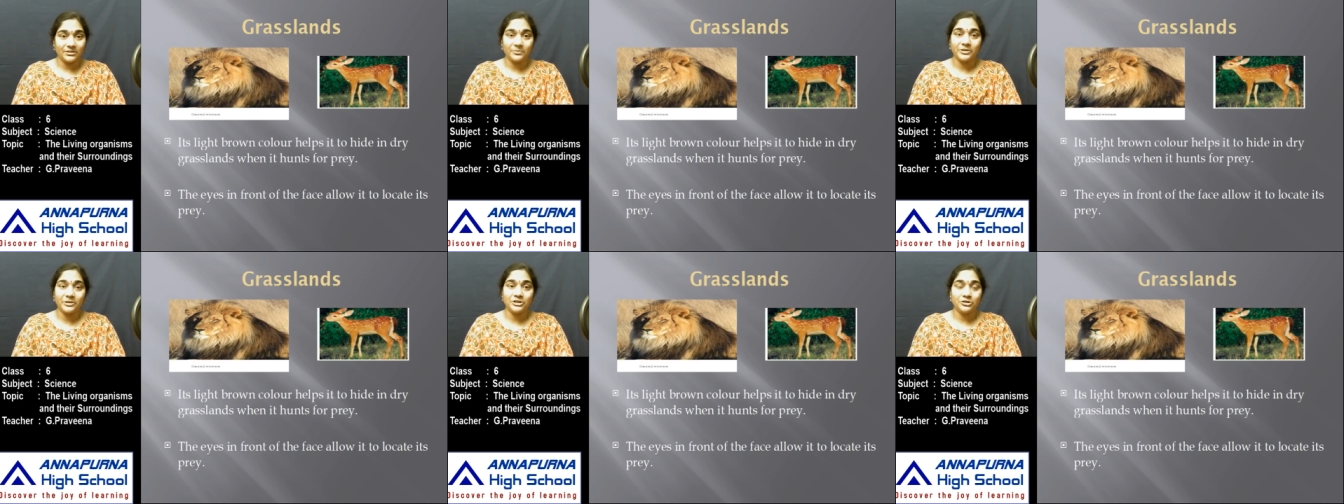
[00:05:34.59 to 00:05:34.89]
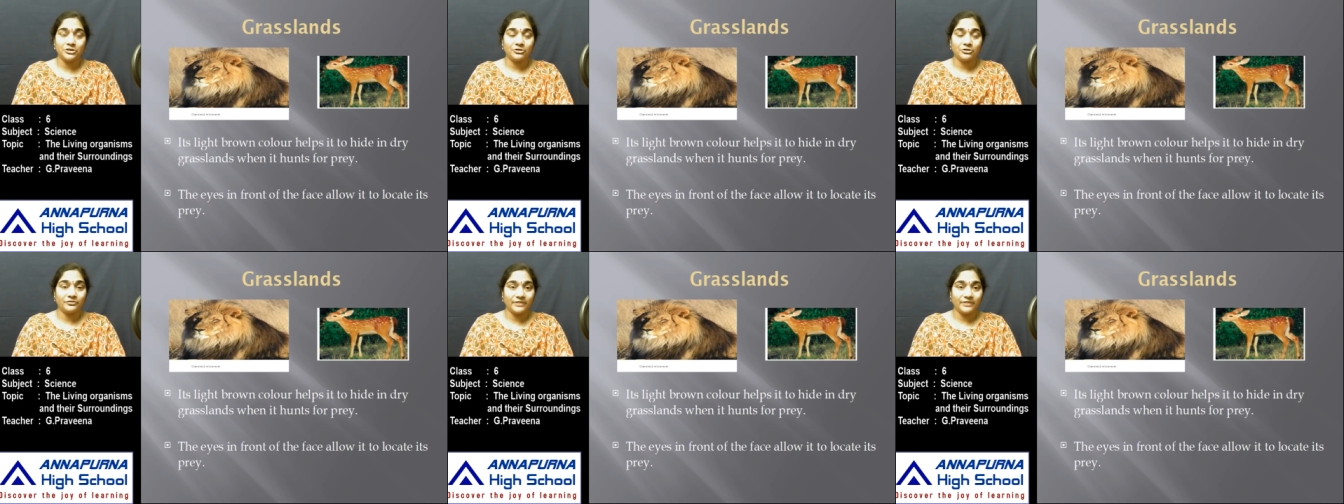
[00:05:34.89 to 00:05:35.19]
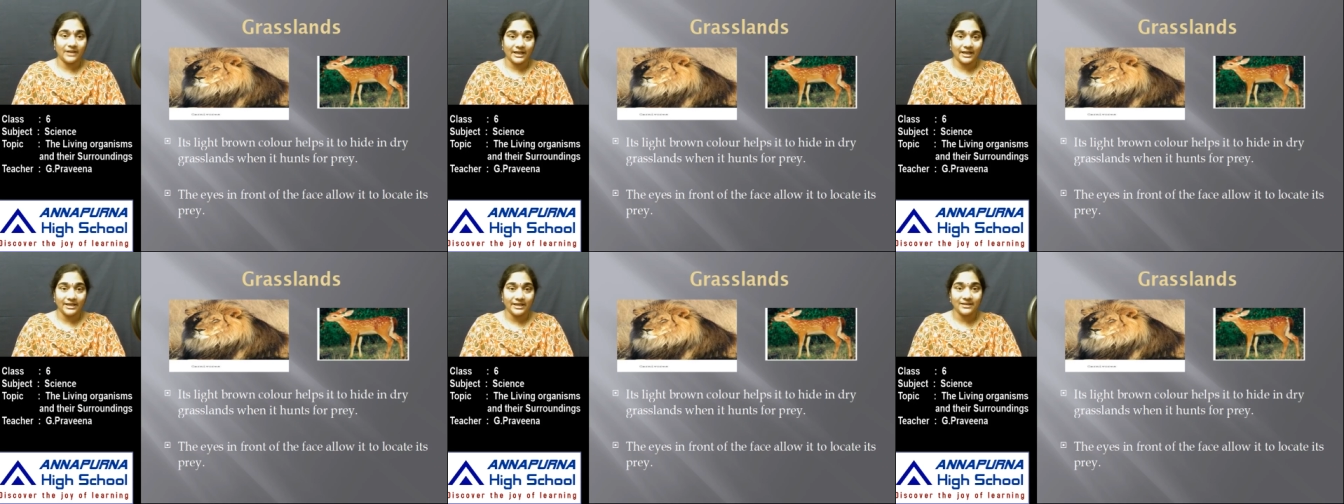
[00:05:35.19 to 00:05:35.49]
the picture of
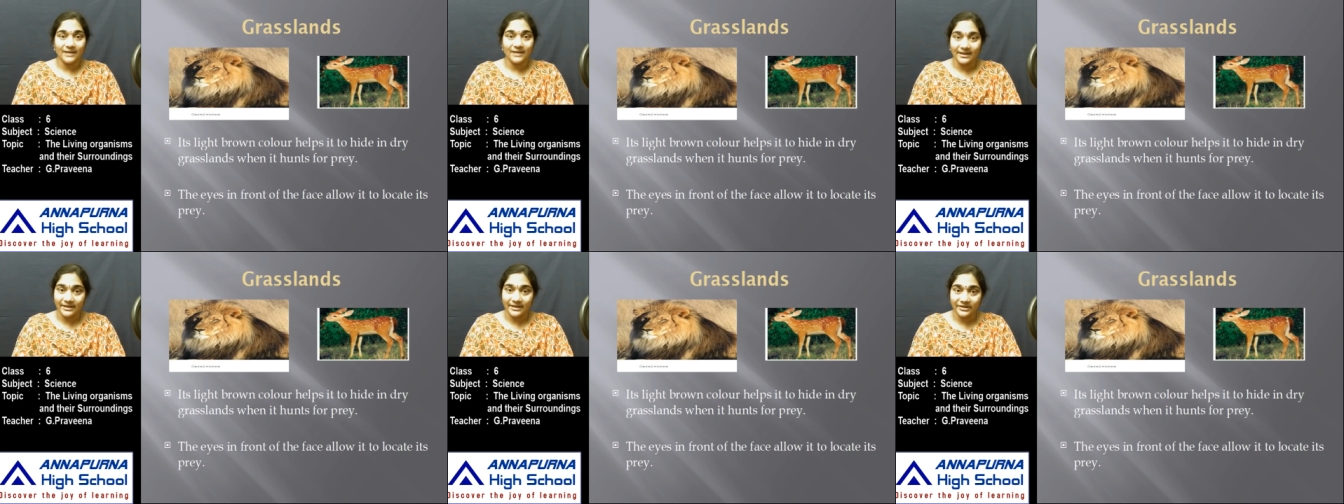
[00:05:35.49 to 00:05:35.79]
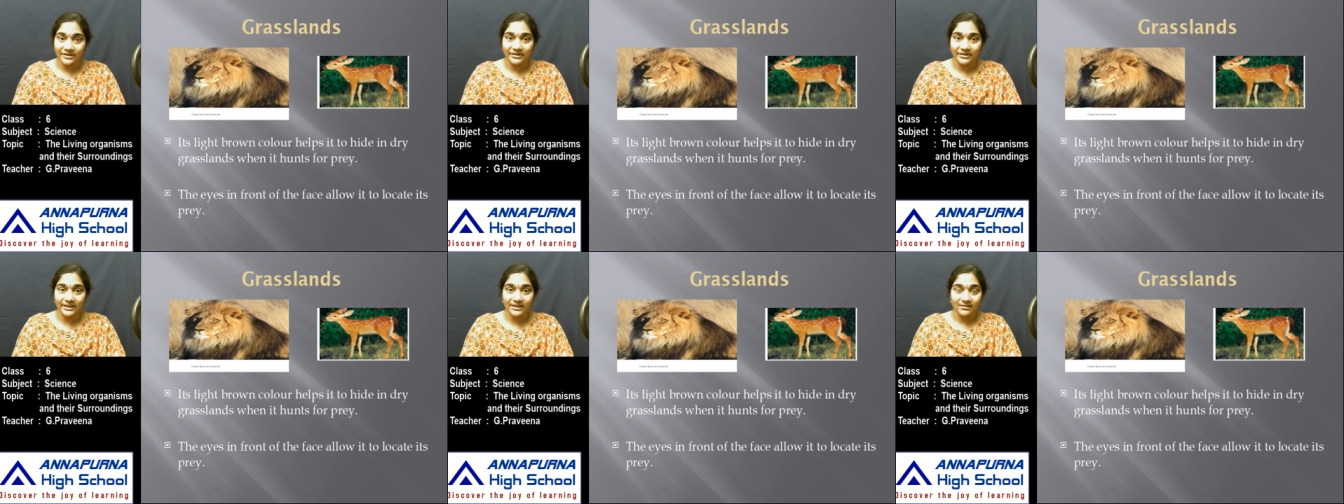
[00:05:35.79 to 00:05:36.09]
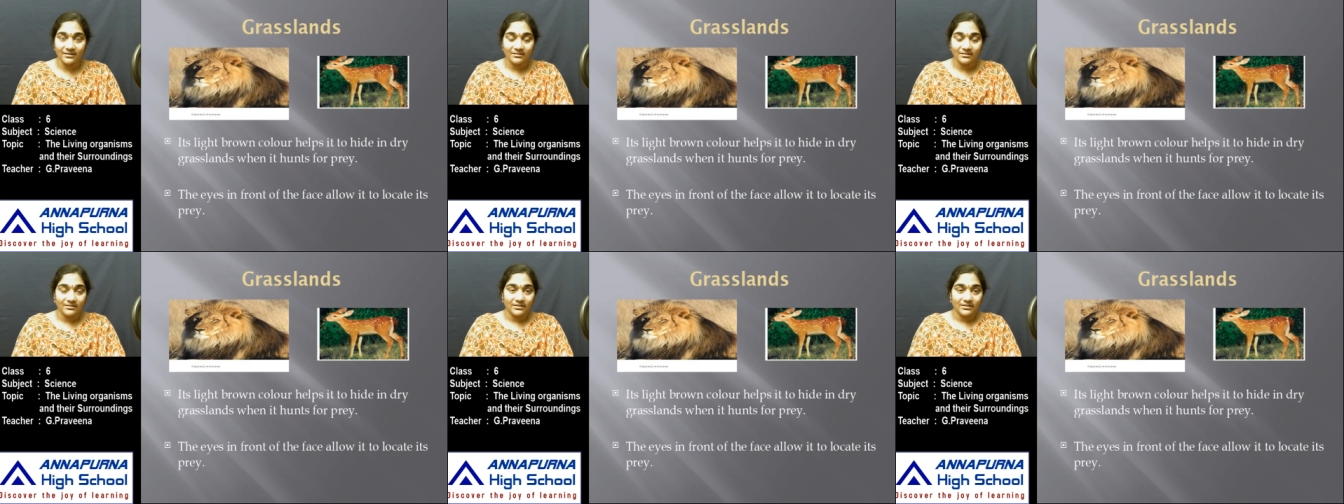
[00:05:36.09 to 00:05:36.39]
a lion and a
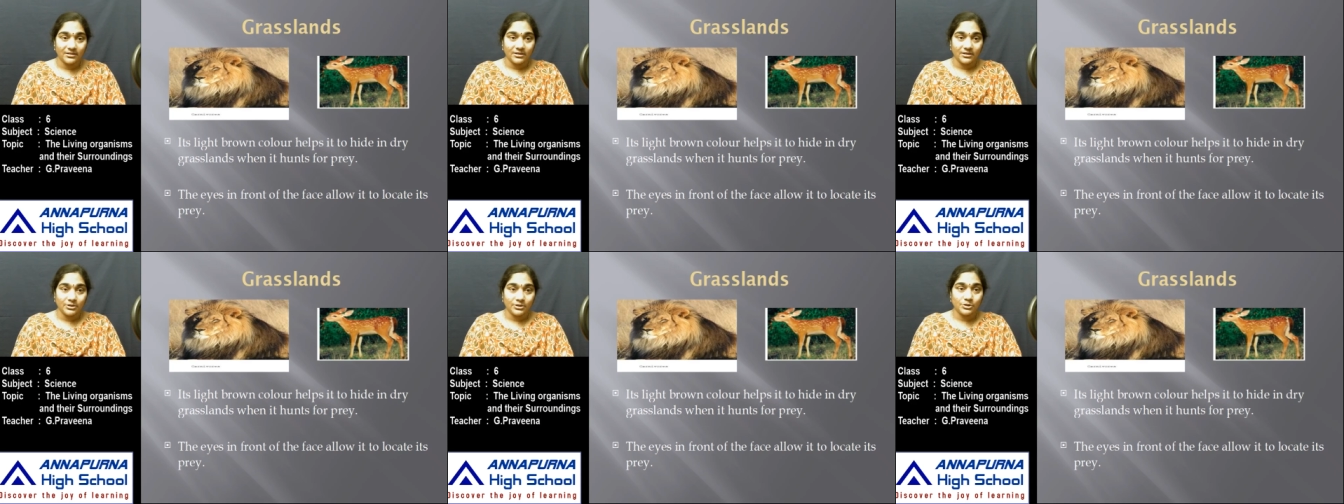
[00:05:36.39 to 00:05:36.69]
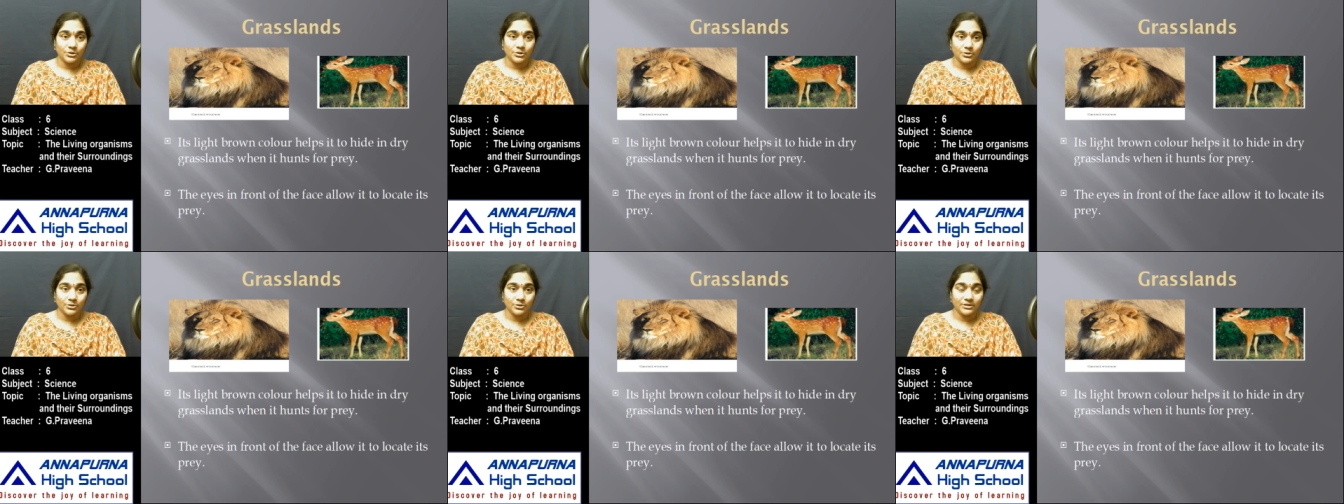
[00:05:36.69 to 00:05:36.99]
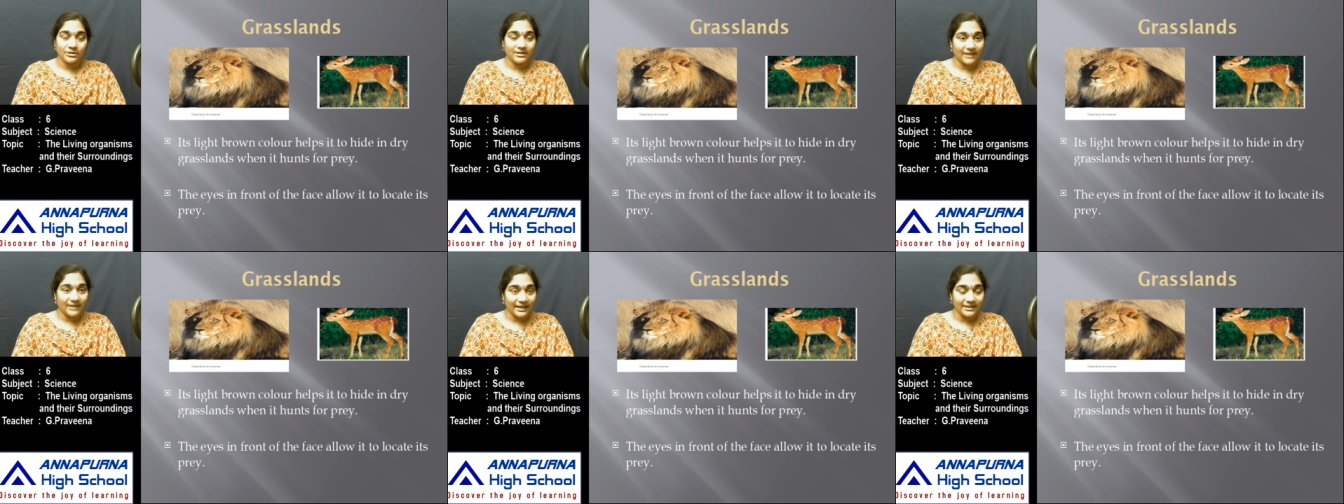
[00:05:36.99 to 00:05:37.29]
deer.
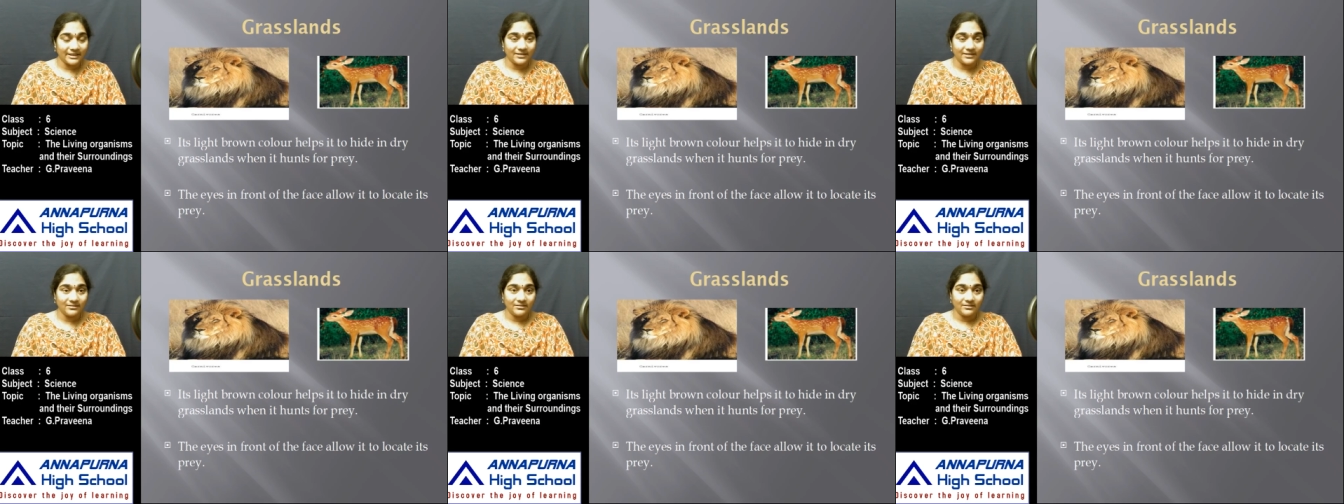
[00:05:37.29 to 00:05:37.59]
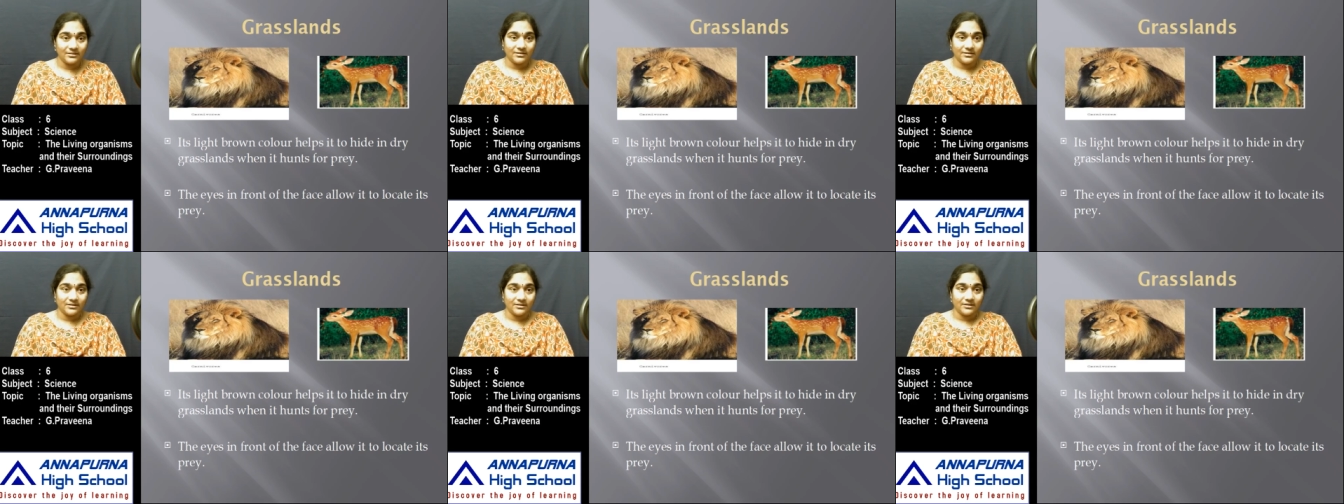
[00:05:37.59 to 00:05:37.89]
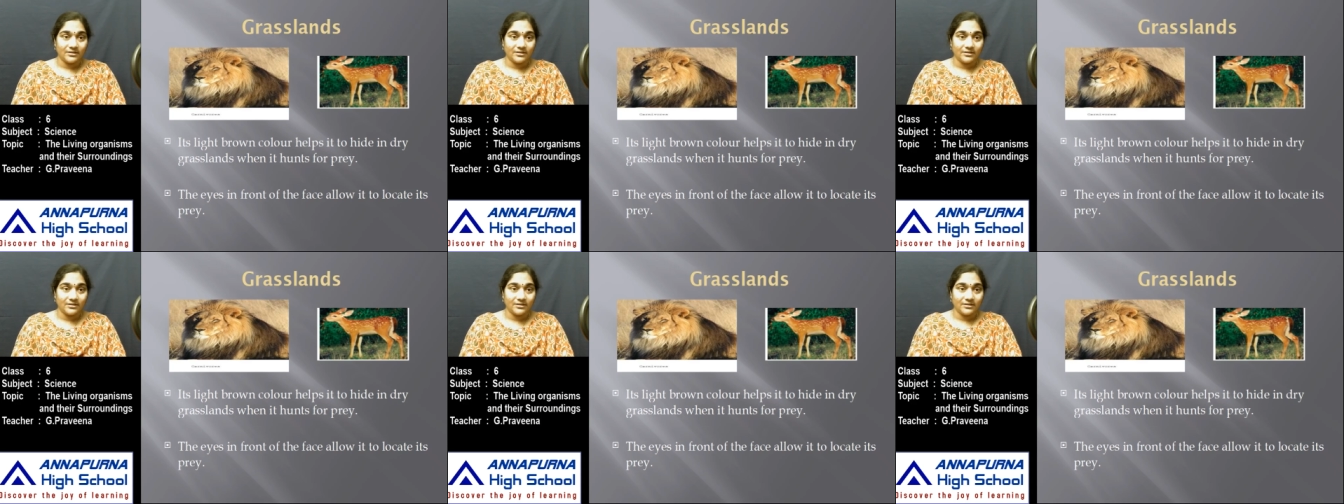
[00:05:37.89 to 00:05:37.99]
So the lion,